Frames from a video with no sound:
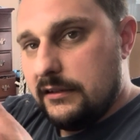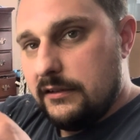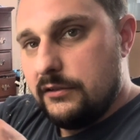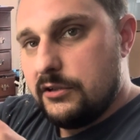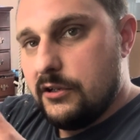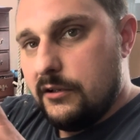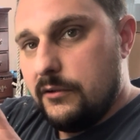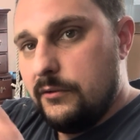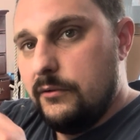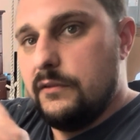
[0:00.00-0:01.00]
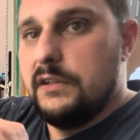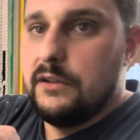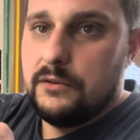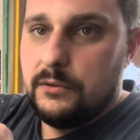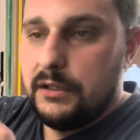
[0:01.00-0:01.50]
turn the
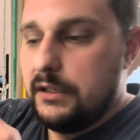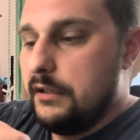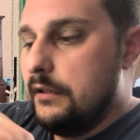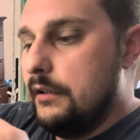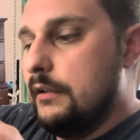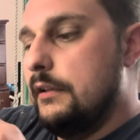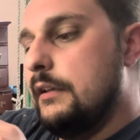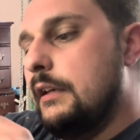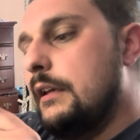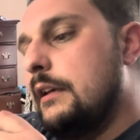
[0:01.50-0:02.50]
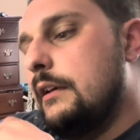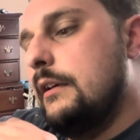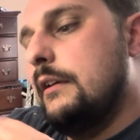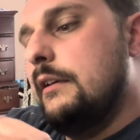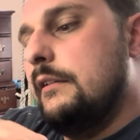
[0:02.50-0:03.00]
other way,
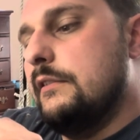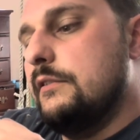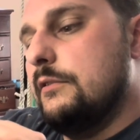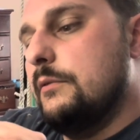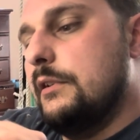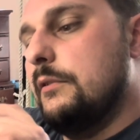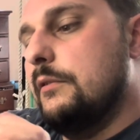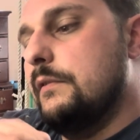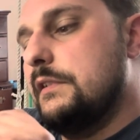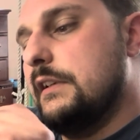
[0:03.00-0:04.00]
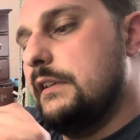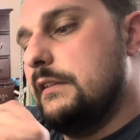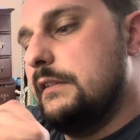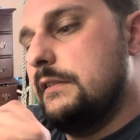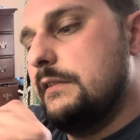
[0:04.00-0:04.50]
because you don't want to over tighten
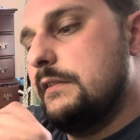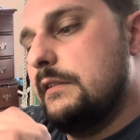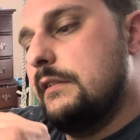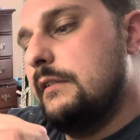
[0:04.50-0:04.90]
these.